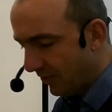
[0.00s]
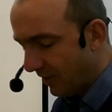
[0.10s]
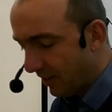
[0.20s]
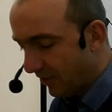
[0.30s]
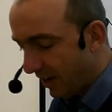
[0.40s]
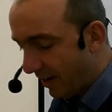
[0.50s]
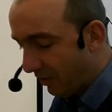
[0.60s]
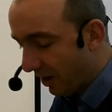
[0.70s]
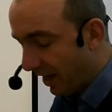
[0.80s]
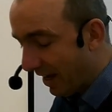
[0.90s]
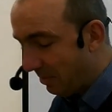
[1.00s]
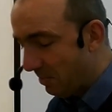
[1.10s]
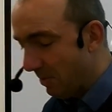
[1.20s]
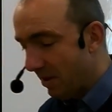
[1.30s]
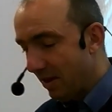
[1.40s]
and the Saviour came
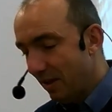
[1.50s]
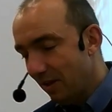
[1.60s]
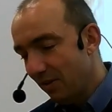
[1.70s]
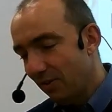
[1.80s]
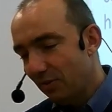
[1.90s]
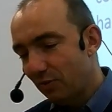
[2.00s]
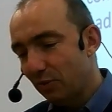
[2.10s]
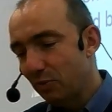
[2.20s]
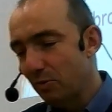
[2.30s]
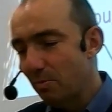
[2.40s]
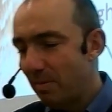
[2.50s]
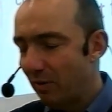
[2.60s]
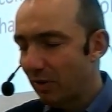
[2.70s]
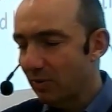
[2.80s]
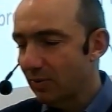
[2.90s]
through
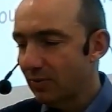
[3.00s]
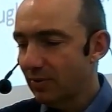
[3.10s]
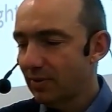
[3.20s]
miracles.